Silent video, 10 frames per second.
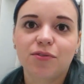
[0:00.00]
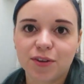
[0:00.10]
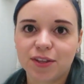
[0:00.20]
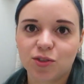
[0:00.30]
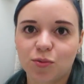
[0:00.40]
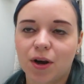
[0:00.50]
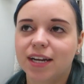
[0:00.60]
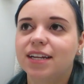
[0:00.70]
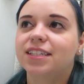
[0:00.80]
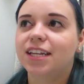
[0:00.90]
for this one and
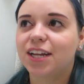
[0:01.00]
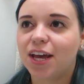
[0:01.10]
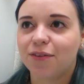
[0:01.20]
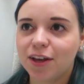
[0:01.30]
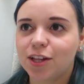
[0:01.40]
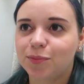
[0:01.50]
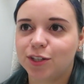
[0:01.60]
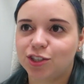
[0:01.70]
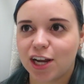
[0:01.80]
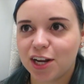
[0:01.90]
it said available
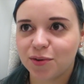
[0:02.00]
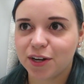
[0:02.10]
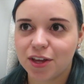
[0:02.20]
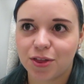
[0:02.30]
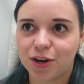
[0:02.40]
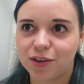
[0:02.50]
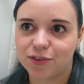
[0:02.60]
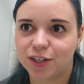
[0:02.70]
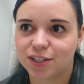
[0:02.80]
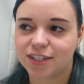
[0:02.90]
January
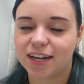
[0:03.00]
31st.